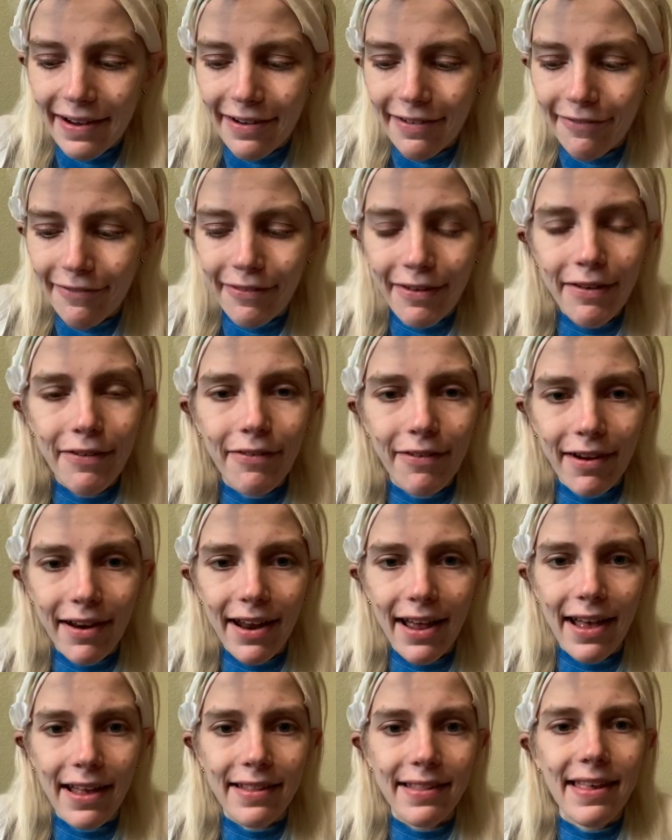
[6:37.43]
we weren't
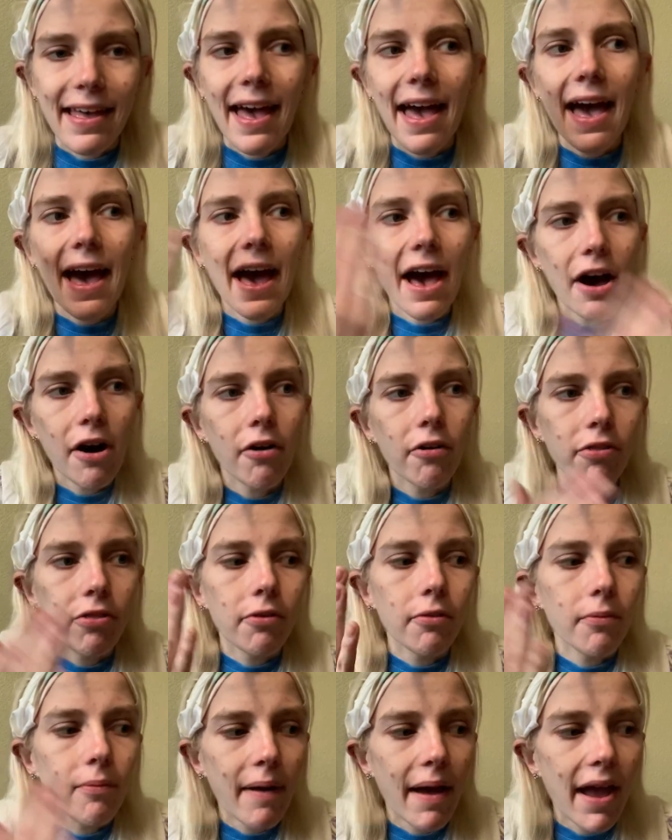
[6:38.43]
as health
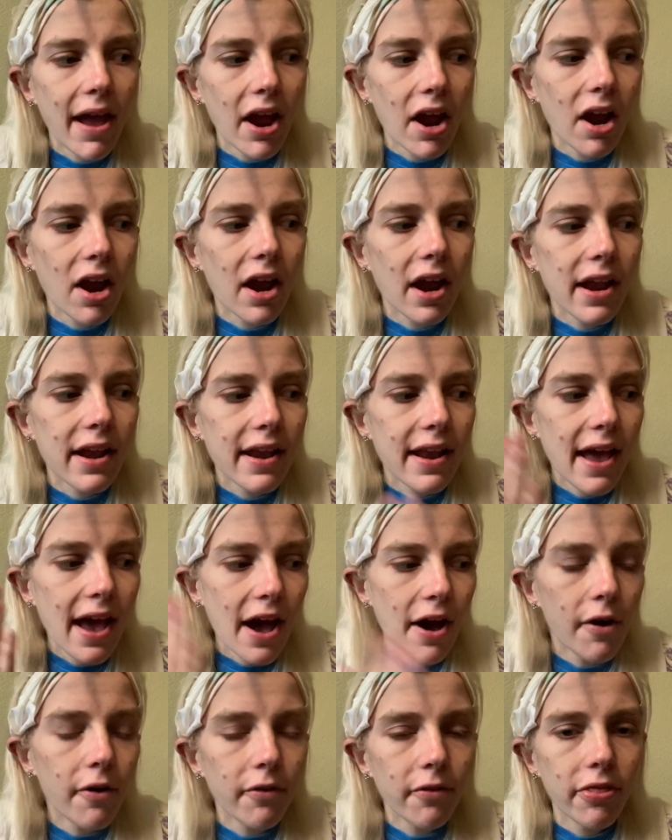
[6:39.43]
aware and
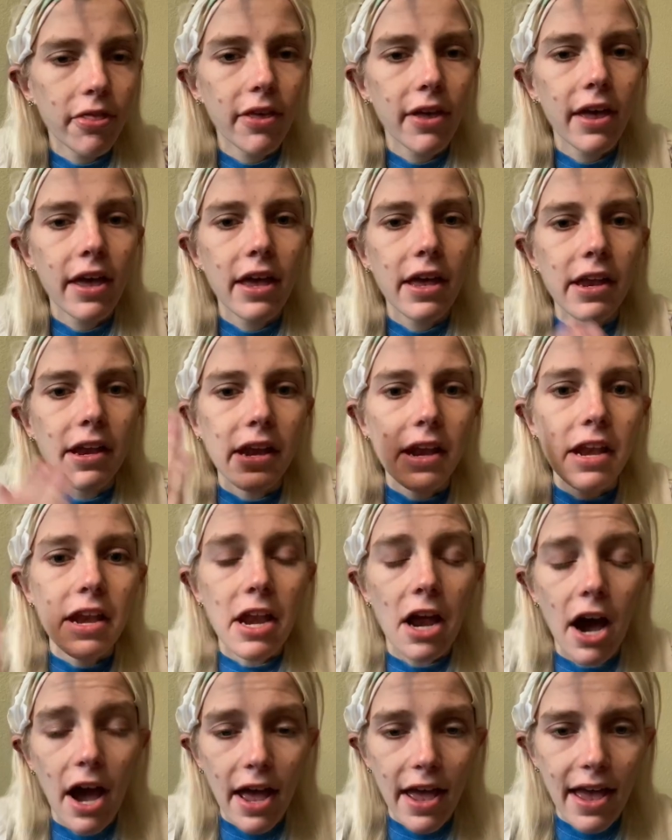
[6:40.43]
health
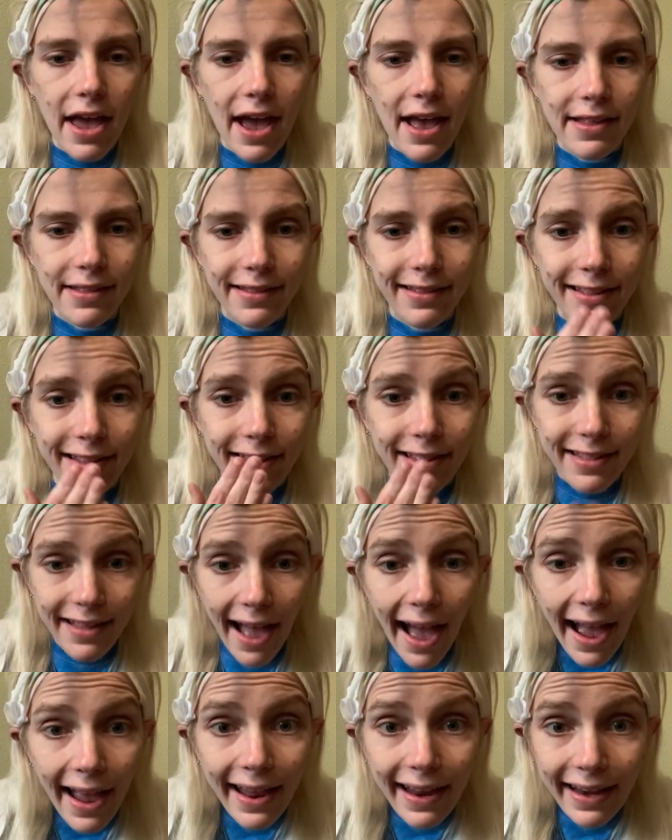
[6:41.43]
nut as a
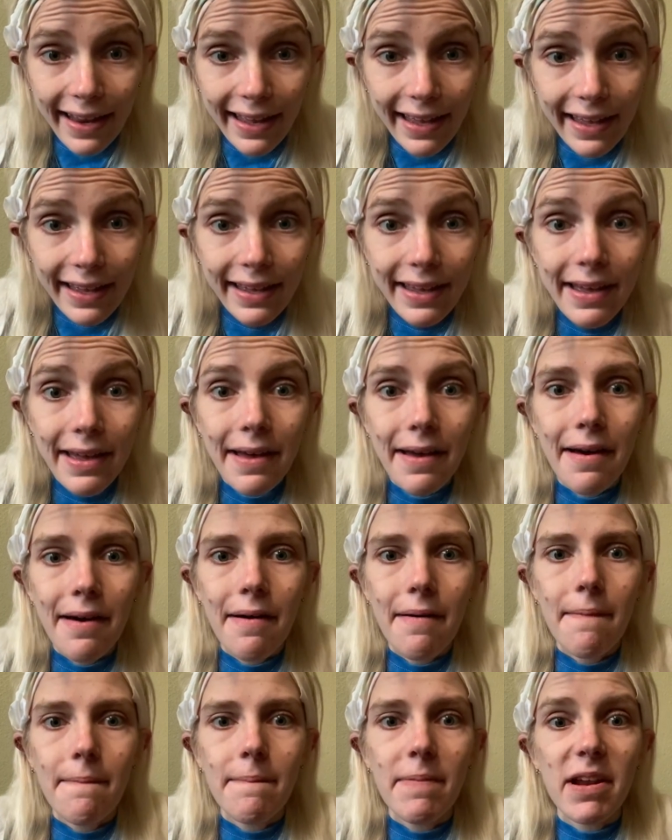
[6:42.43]
society.
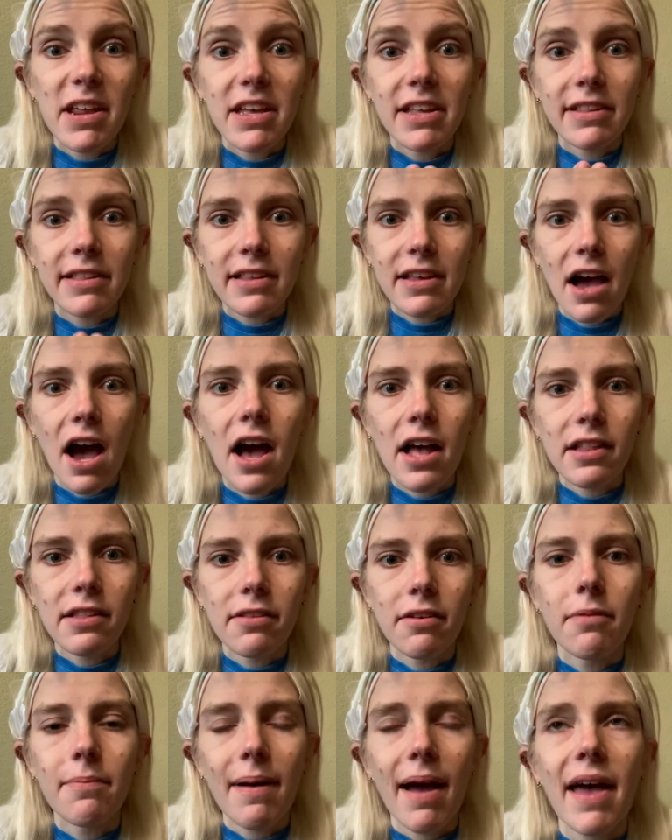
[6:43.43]
But it has gotten
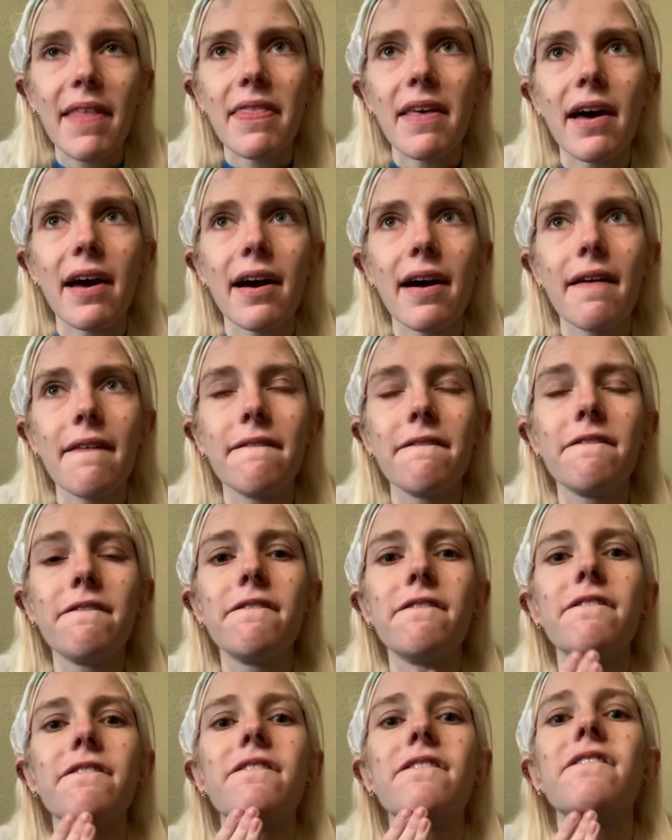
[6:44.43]
so bad that a
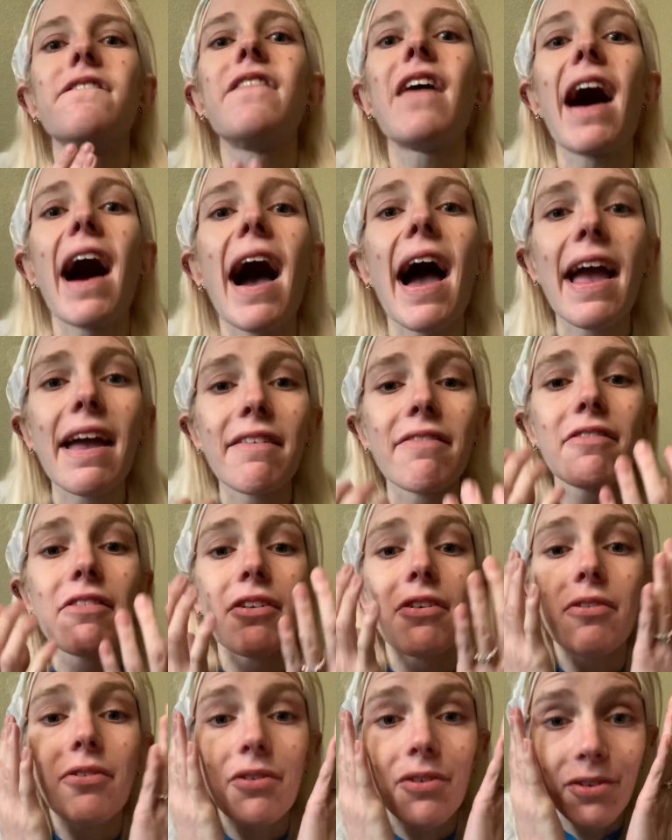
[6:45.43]

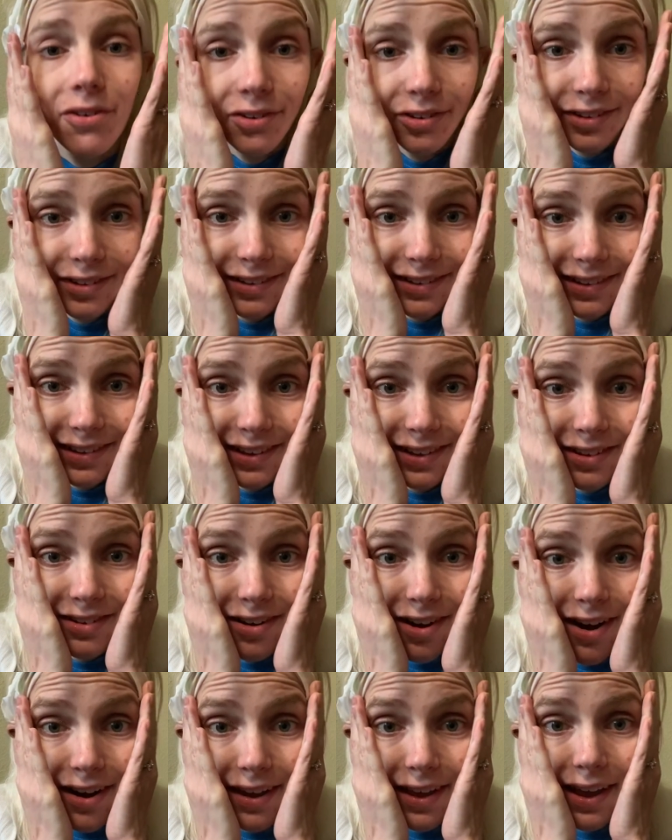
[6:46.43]
5-year-old is
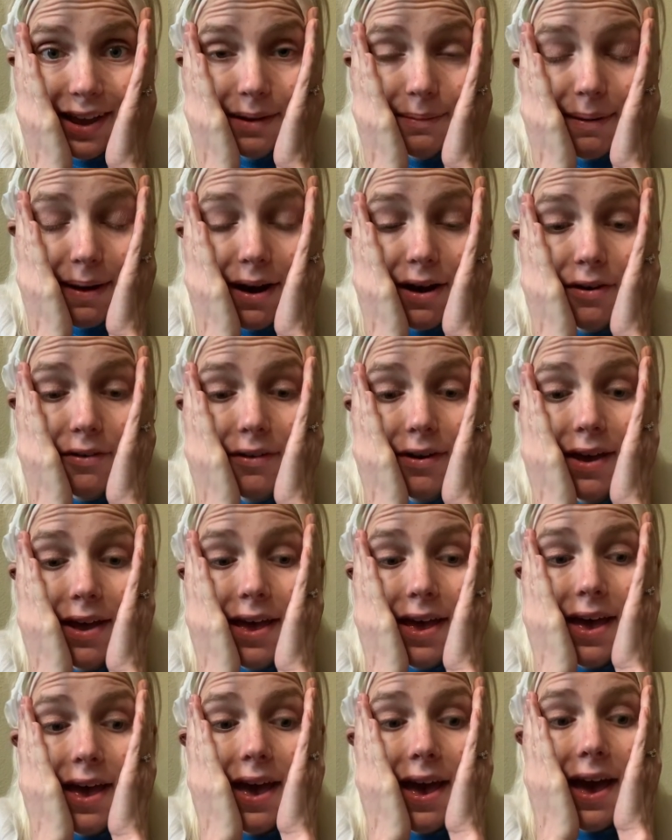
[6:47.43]
talking about
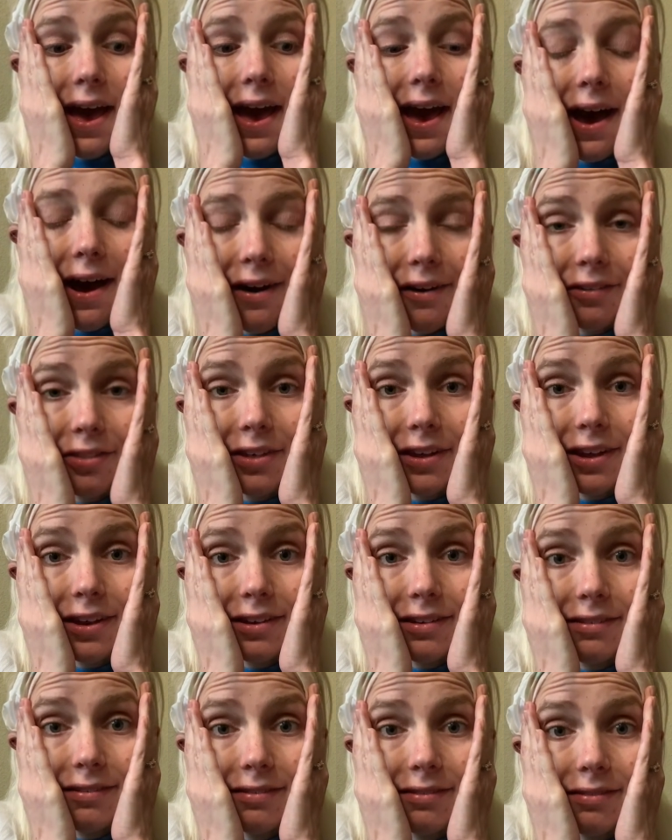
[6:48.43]
healthy
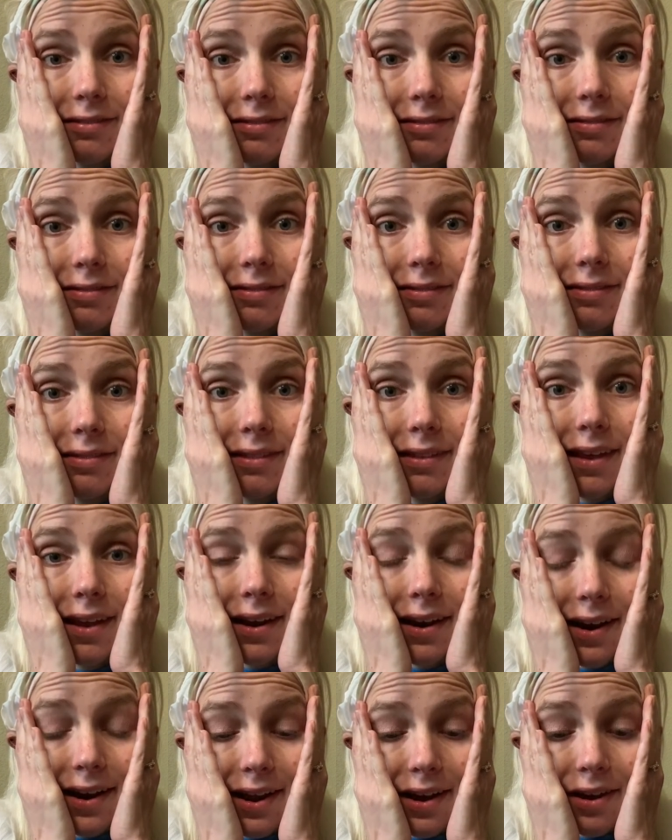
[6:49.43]
and
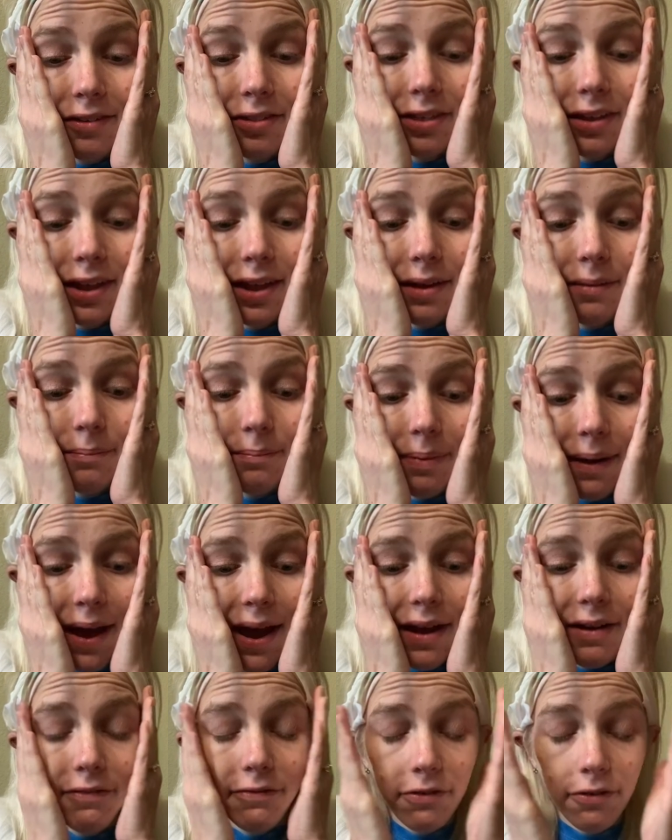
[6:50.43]
unhealthy and
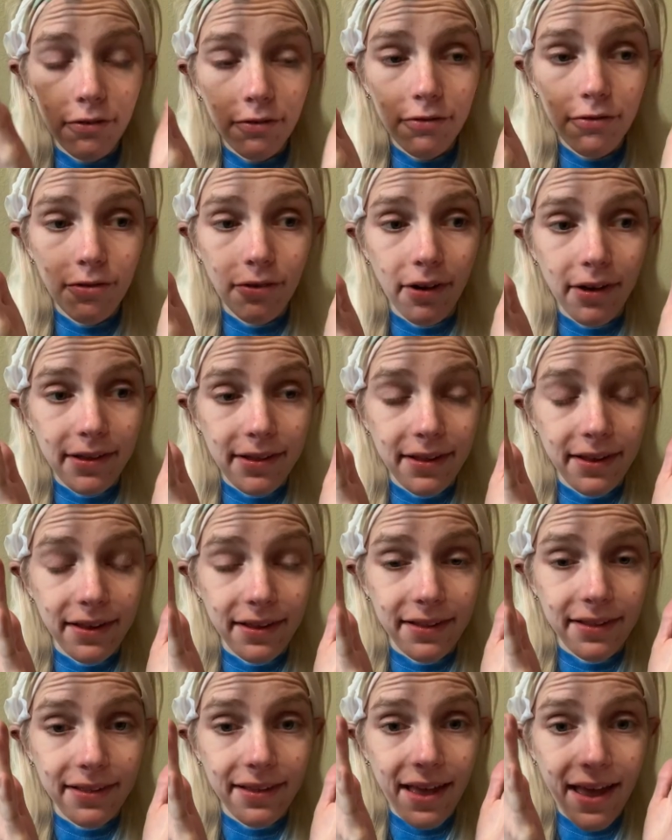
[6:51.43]
bad food
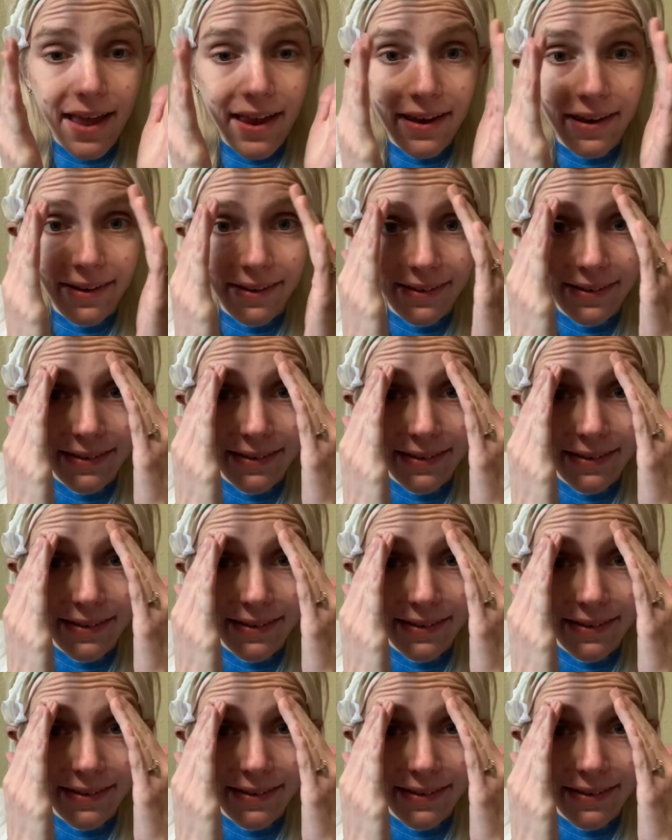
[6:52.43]
choices, and